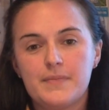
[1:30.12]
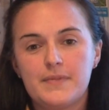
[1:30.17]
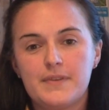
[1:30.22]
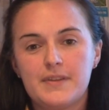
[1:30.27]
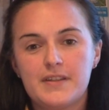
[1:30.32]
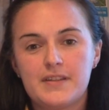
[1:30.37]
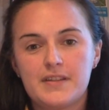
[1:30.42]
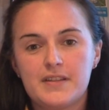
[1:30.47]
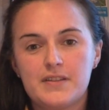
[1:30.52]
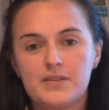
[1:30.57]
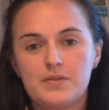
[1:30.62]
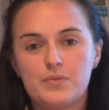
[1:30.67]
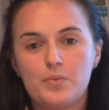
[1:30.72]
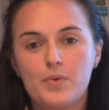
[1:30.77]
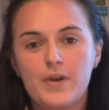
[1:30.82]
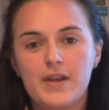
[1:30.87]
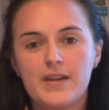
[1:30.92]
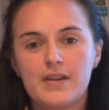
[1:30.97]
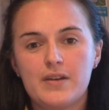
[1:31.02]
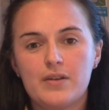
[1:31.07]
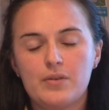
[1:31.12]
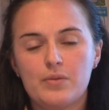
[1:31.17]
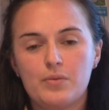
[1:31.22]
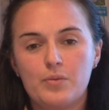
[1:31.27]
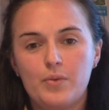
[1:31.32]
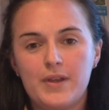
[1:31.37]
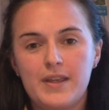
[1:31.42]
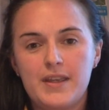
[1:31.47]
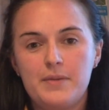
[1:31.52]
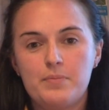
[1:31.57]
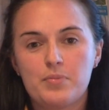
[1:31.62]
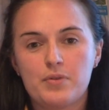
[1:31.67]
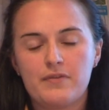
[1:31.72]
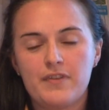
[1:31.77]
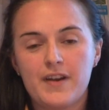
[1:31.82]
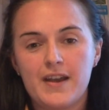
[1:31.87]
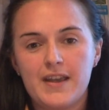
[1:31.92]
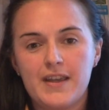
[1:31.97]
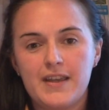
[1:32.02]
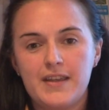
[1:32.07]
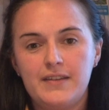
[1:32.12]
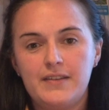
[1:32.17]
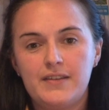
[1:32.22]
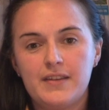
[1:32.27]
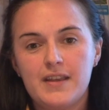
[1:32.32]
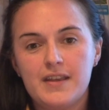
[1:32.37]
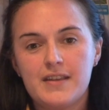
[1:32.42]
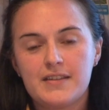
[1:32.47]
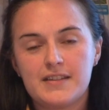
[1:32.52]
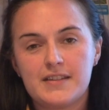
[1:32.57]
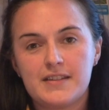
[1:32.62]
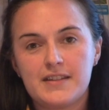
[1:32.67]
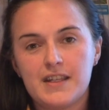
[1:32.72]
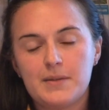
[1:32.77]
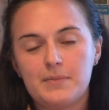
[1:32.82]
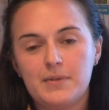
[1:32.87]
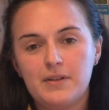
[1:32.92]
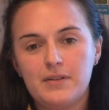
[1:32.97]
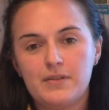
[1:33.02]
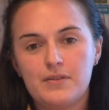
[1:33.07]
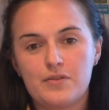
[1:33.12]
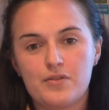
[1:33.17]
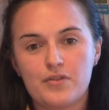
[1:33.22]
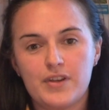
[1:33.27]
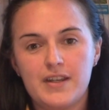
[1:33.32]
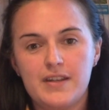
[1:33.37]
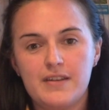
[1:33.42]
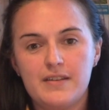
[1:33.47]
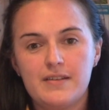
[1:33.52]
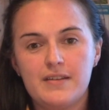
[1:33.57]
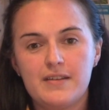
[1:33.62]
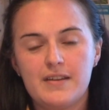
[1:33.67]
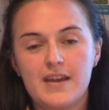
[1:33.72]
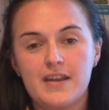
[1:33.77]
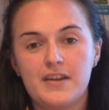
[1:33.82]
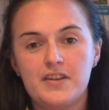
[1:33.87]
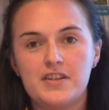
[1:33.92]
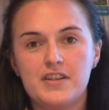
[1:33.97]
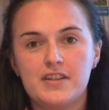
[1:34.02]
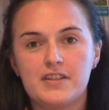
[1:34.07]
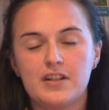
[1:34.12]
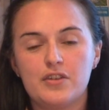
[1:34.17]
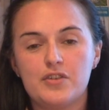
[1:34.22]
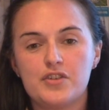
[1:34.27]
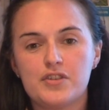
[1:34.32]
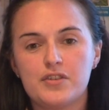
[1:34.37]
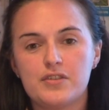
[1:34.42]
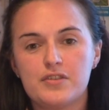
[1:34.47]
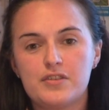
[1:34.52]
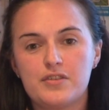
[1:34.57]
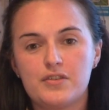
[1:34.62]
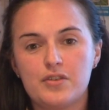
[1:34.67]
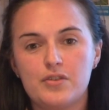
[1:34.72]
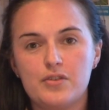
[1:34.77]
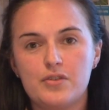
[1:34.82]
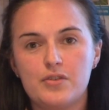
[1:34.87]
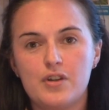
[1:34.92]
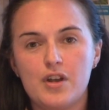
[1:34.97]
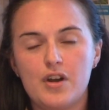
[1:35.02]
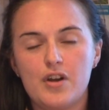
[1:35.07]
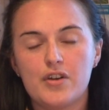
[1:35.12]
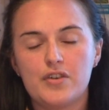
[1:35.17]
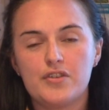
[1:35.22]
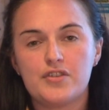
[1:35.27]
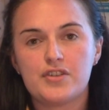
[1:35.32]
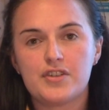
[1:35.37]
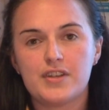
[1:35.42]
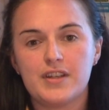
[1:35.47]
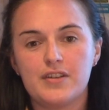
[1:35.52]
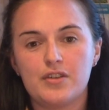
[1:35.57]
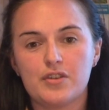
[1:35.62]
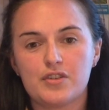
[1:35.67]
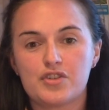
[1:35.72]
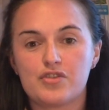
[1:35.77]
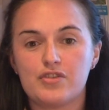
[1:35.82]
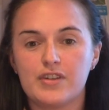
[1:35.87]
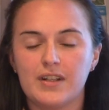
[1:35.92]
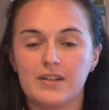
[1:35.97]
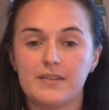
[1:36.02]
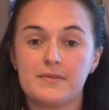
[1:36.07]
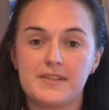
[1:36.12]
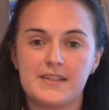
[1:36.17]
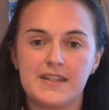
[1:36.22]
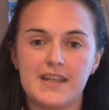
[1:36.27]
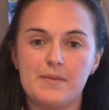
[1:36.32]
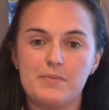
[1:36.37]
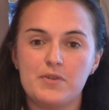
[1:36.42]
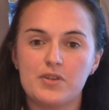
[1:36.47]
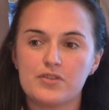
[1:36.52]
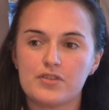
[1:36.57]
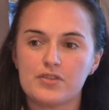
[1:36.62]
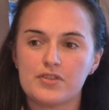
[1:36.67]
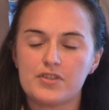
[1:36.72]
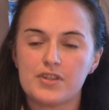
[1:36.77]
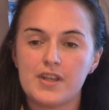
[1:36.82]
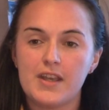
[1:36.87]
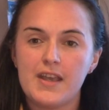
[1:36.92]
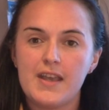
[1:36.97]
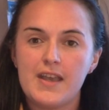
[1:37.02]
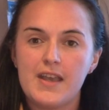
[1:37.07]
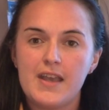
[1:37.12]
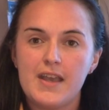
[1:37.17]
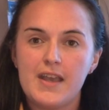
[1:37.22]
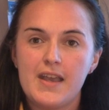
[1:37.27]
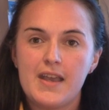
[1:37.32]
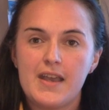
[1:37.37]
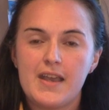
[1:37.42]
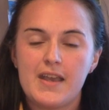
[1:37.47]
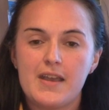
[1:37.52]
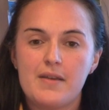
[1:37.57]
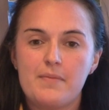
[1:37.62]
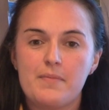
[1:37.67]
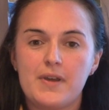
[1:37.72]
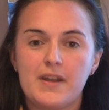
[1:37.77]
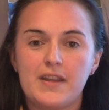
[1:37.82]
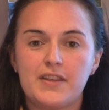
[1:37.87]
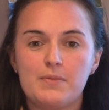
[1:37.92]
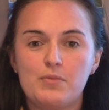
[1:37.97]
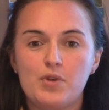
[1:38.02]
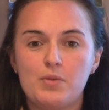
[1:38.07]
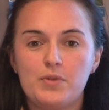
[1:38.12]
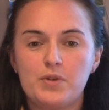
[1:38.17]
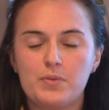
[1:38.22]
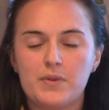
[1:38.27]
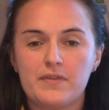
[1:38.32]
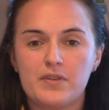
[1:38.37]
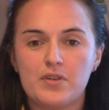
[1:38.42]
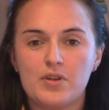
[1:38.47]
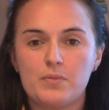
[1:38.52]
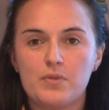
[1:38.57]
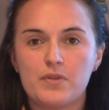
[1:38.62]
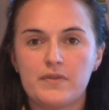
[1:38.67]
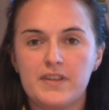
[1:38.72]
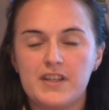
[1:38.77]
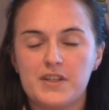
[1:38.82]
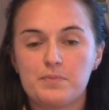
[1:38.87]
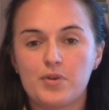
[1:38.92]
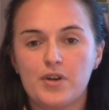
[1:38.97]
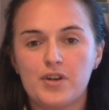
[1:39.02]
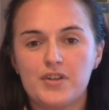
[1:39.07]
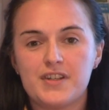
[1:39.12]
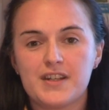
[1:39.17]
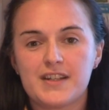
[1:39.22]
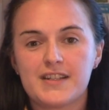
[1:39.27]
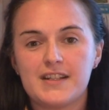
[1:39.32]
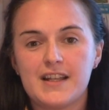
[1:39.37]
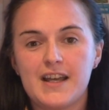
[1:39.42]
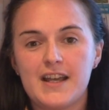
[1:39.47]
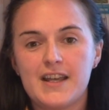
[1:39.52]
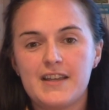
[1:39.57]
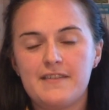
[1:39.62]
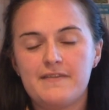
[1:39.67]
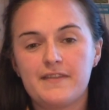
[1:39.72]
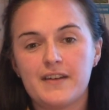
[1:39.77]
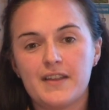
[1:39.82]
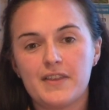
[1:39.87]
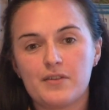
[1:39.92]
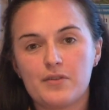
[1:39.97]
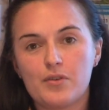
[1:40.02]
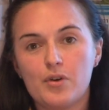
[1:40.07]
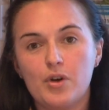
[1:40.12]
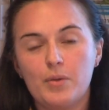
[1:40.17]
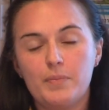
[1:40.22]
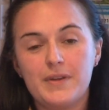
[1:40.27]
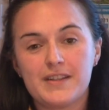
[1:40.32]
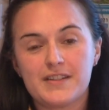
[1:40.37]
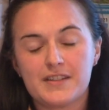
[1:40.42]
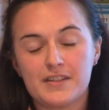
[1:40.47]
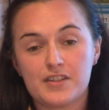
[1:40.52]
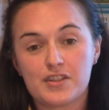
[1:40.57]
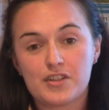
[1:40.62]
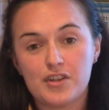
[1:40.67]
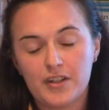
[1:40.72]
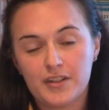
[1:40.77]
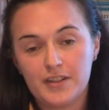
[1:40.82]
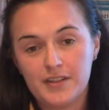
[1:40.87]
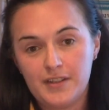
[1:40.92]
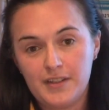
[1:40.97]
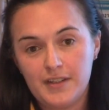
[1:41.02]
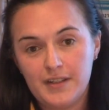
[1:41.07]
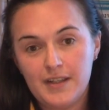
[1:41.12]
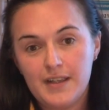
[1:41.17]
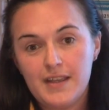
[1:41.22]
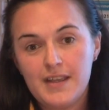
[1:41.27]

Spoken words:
This is where we provide sustainable green energy solutions to large industrial steam users. And at the moment we have a number of these projects live and they're all based in Scotland,